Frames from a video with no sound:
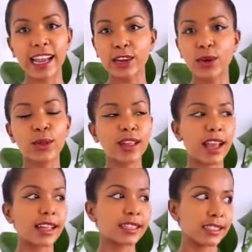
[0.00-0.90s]
I know
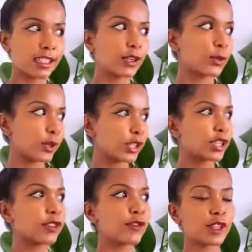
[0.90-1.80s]
that, when you
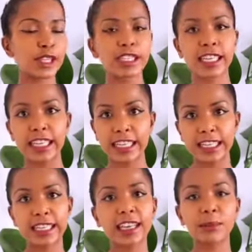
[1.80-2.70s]
convert
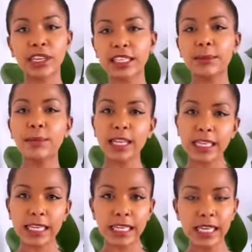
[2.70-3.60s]
Canadian and American
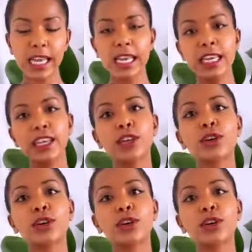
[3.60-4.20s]
money, it